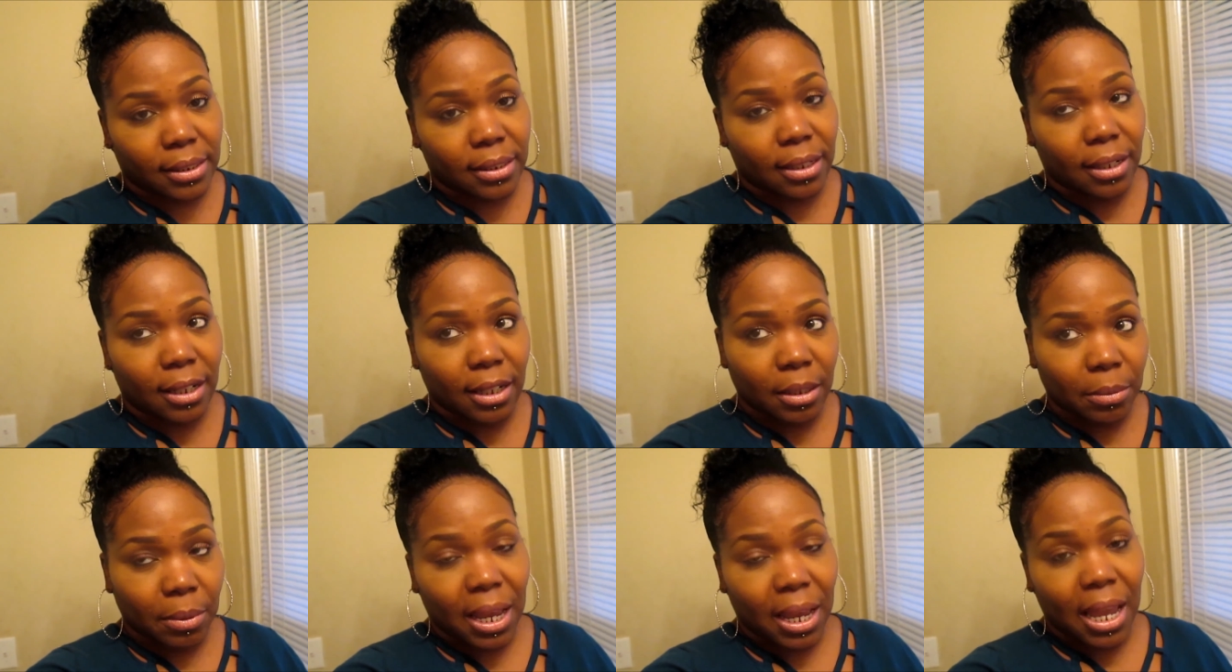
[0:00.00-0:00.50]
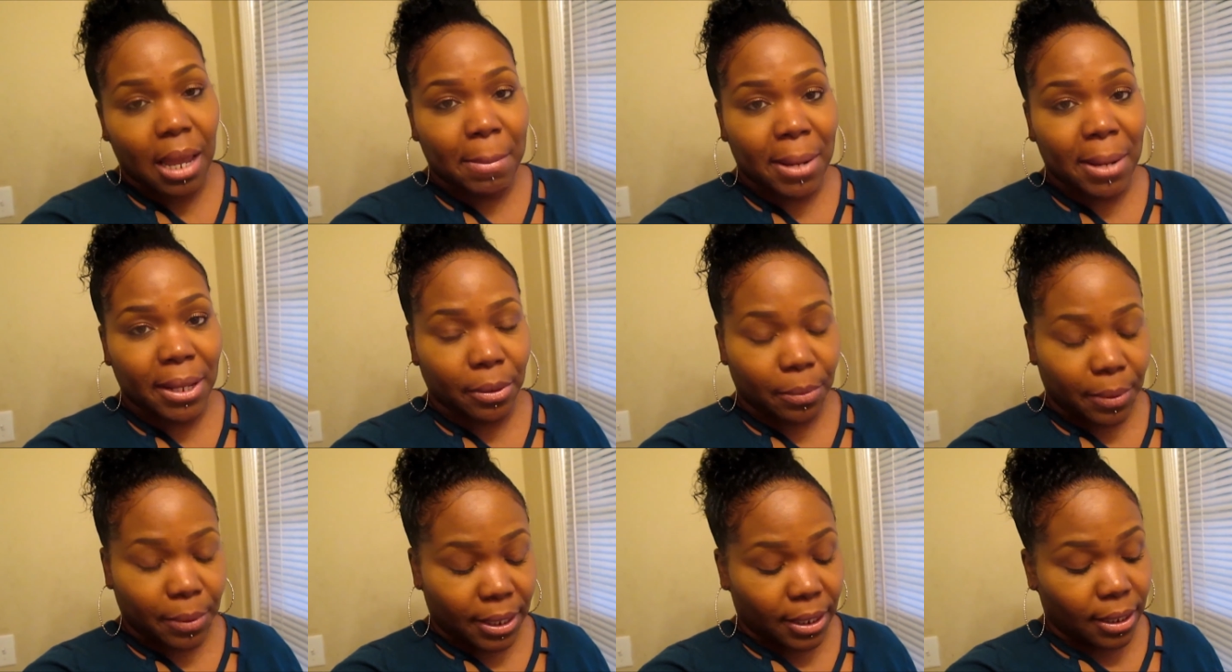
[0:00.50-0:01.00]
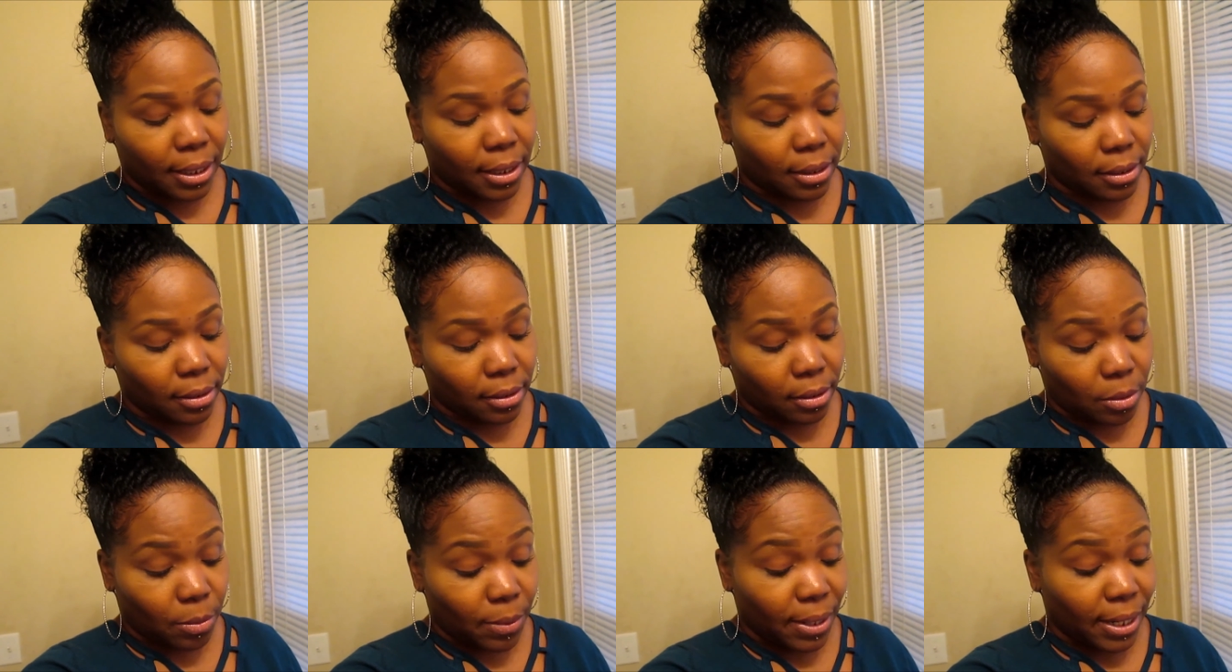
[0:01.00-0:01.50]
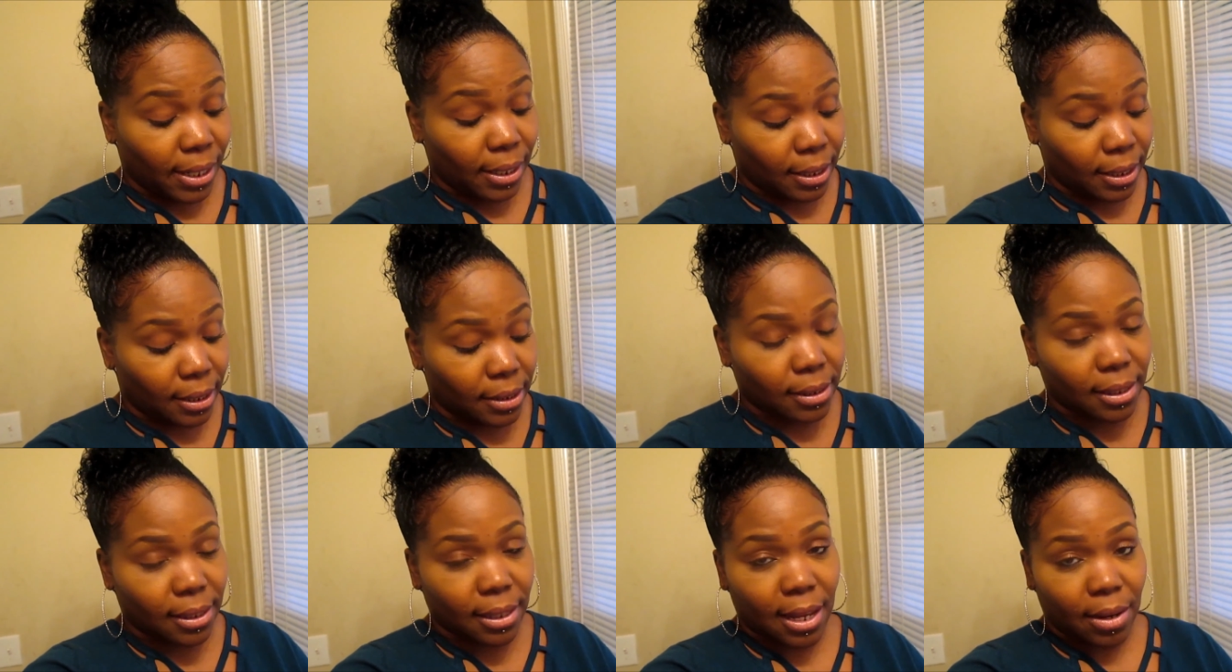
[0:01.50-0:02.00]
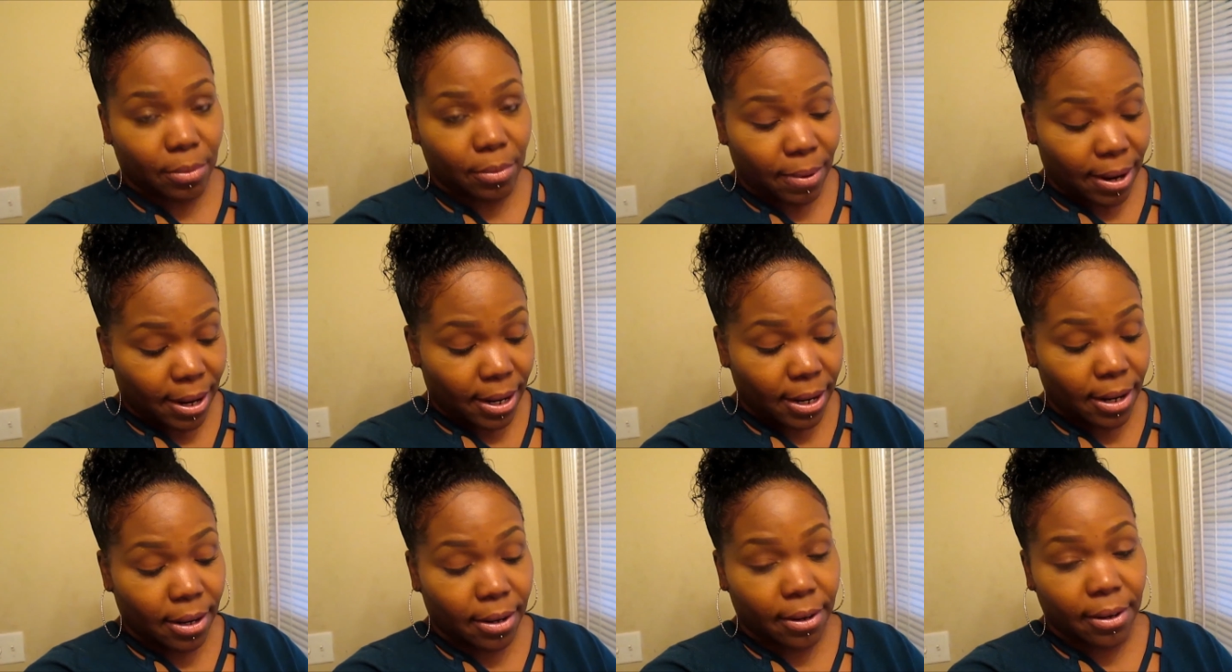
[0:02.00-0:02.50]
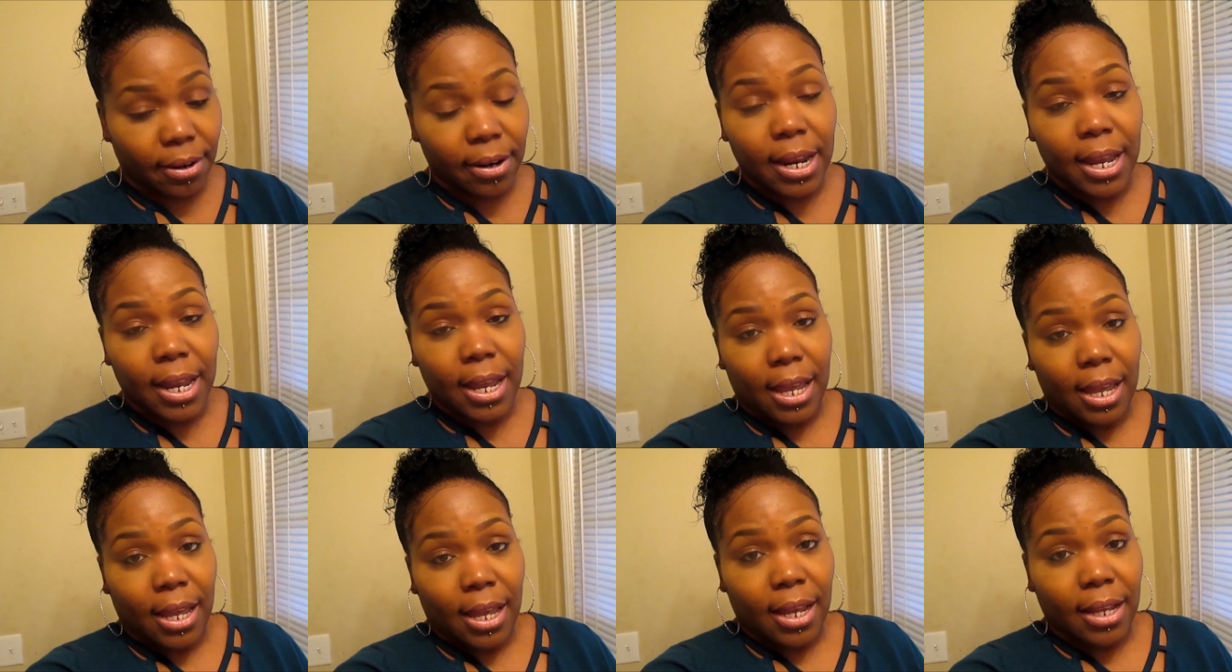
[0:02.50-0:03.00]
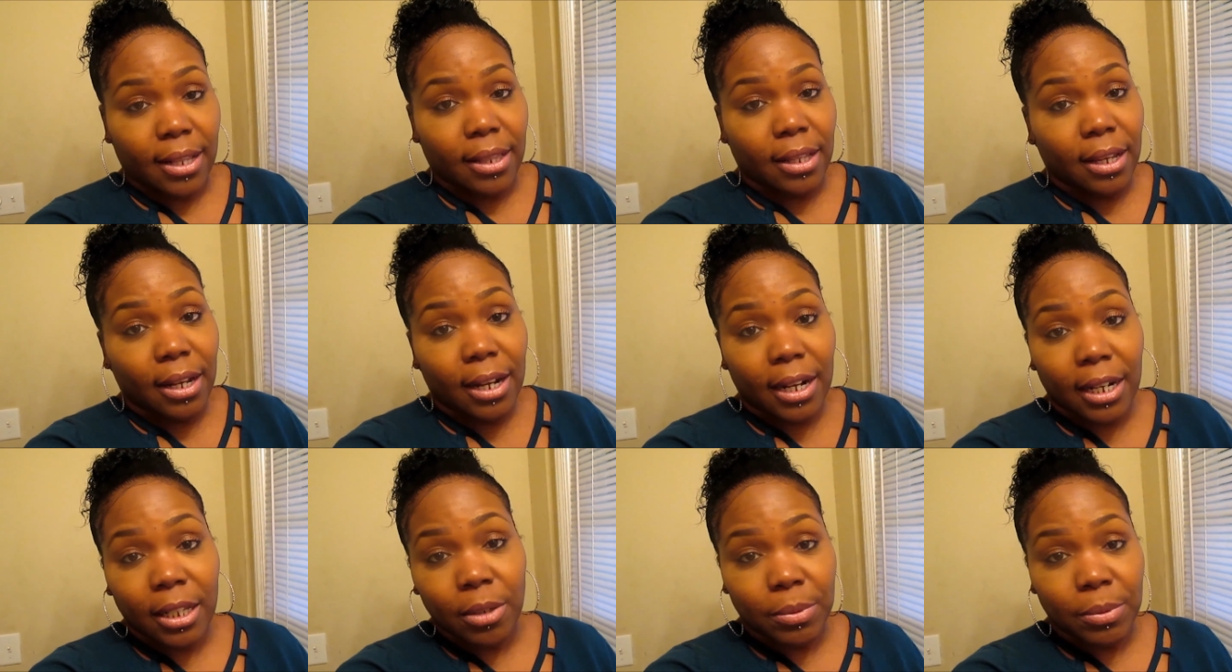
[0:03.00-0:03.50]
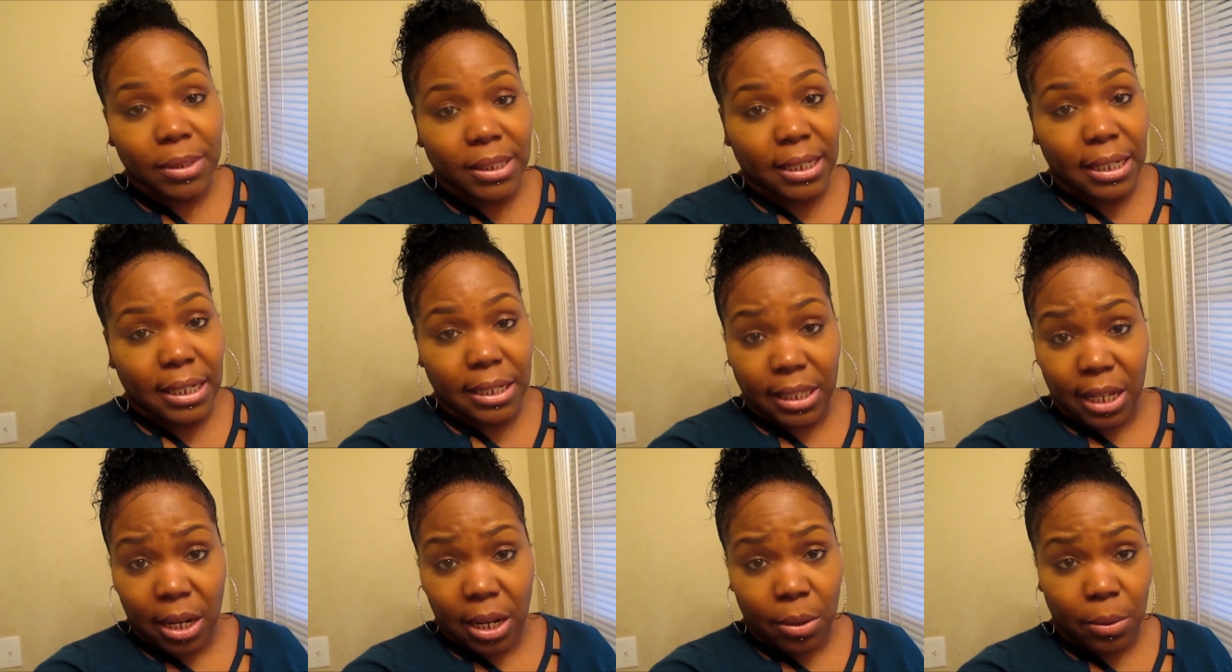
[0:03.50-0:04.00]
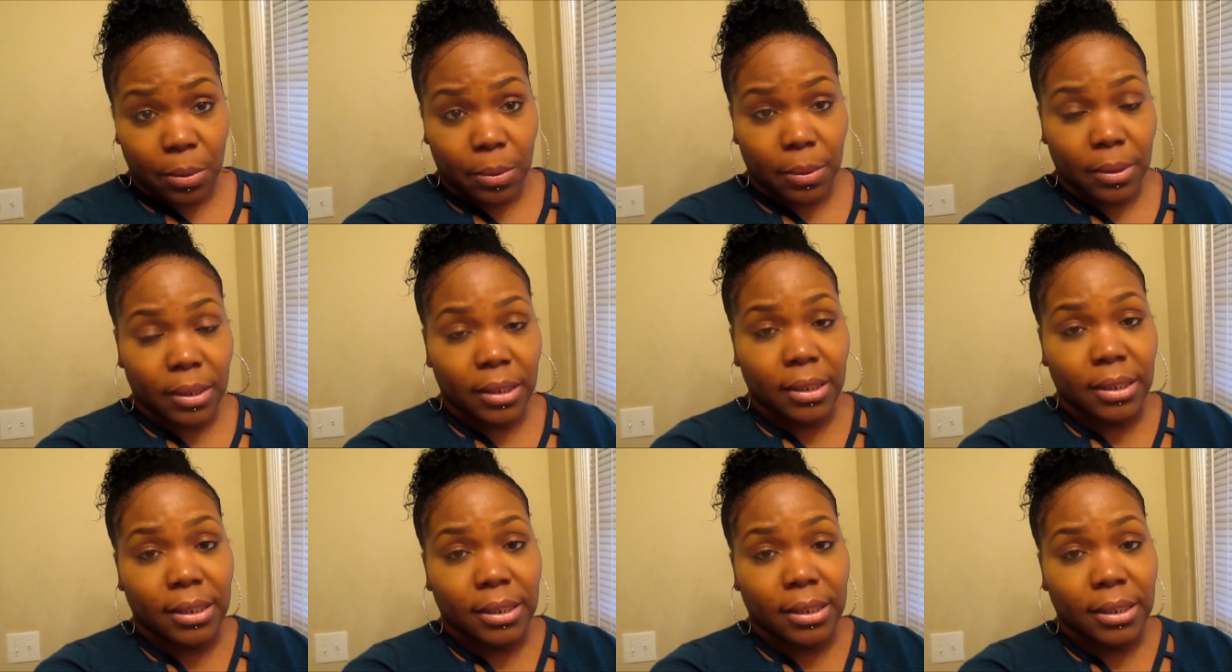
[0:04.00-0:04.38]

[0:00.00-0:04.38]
the other one came out the way it is, the way it is right here and the other one said no.